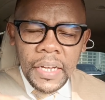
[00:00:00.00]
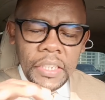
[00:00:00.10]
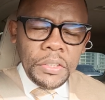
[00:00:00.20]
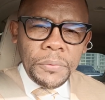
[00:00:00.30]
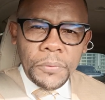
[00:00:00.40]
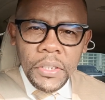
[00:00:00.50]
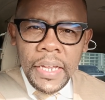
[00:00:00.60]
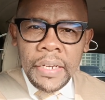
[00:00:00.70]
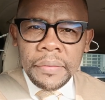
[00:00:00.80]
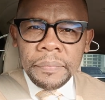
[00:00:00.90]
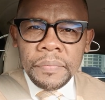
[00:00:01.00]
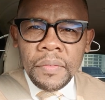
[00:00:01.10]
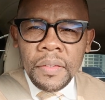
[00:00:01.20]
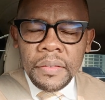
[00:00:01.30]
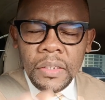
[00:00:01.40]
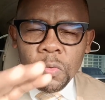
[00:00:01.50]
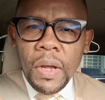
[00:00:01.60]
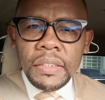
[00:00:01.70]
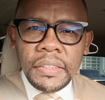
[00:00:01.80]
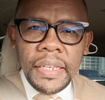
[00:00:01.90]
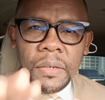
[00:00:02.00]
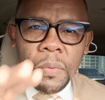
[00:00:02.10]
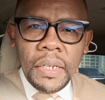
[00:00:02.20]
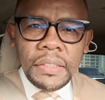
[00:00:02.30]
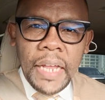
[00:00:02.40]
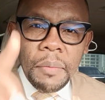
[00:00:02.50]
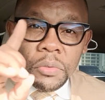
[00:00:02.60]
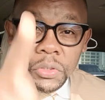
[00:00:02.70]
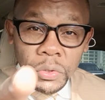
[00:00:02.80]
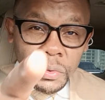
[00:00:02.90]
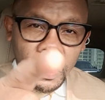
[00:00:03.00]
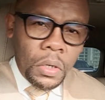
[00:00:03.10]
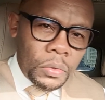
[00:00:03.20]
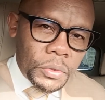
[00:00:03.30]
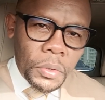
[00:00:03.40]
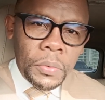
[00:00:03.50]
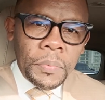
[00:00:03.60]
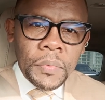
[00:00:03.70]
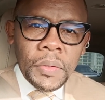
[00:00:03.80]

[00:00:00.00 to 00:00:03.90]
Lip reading: and you forget that one day, one time, you also